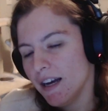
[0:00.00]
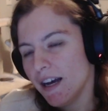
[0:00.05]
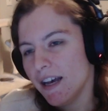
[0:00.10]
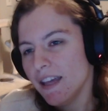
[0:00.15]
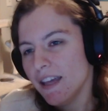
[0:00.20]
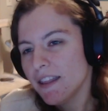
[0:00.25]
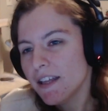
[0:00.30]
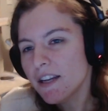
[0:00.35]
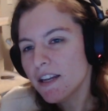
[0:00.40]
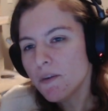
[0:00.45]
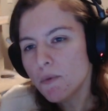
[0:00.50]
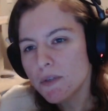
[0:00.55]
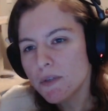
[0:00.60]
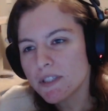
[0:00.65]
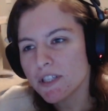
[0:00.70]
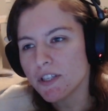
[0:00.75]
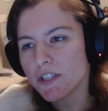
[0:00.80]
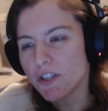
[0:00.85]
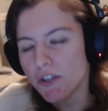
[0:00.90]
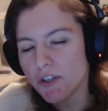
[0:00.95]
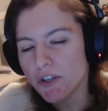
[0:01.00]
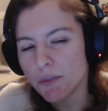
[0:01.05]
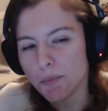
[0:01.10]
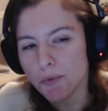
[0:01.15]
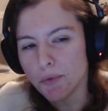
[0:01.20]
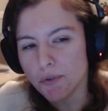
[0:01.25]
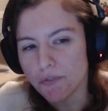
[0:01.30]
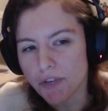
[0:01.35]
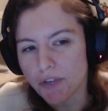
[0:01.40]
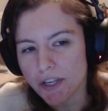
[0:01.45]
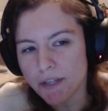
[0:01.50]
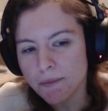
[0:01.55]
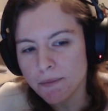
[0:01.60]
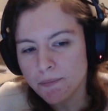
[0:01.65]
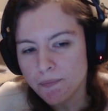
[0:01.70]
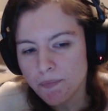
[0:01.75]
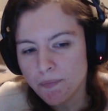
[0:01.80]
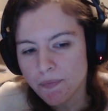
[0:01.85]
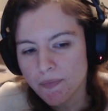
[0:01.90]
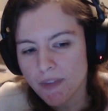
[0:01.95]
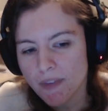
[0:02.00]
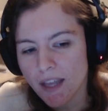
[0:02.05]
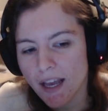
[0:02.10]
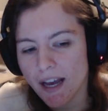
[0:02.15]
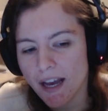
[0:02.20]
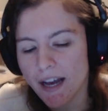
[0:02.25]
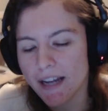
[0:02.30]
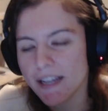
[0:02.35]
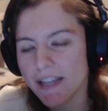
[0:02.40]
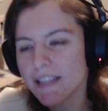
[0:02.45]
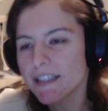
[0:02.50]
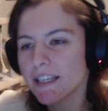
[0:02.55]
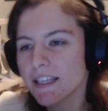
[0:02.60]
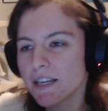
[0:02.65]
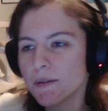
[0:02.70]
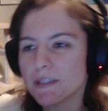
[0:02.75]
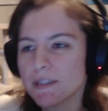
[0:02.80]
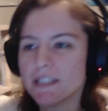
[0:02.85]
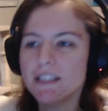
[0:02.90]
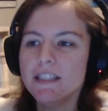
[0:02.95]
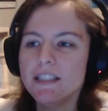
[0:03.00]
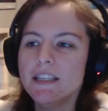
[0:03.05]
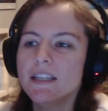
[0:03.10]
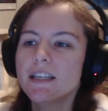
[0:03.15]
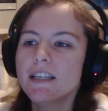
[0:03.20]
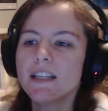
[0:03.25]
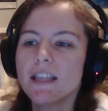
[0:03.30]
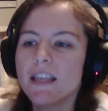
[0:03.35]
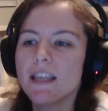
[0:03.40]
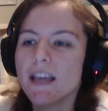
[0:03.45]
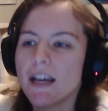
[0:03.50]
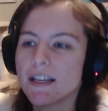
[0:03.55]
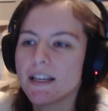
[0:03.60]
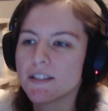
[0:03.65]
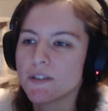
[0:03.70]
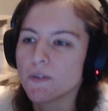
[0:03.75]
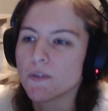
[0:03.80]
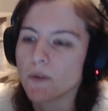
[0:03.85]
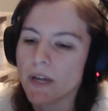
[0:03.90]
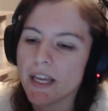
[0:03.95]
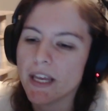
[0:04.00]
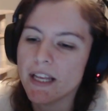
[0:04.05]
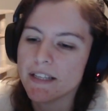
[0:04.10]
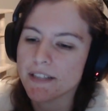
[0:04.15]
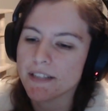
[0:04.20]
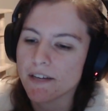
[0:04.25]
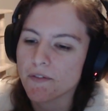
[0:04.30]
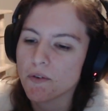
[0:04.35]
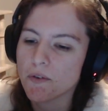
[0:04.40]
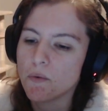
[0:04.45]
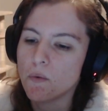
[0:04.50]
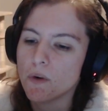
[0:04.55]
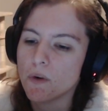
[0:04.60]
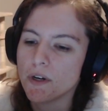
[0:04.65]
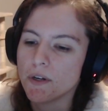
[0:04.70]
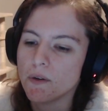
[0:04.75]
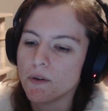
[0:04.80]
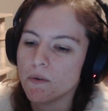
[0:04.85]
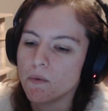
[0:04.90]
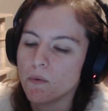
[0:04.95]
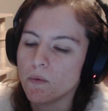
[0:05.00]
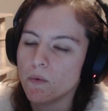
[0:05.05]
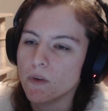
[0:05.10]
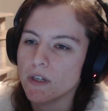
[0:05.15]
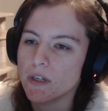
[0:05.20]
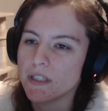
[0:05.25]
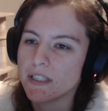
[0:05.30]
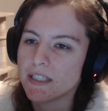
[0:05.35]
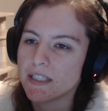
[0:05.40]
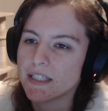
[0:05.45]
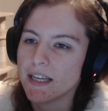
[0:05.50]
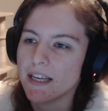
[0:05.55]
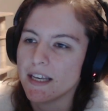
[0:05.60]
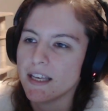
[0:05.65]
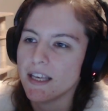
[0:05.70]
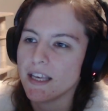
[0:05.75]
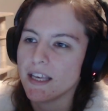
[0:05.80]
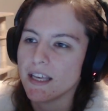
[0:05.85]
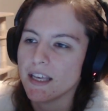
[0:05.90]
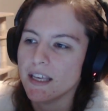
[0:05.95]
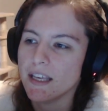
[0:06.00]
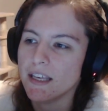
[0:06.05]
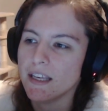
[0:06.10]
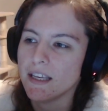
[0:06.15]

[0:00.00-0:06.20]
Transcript: I thought it was a good movie. I didn't think it was nearly as great as everyone was saying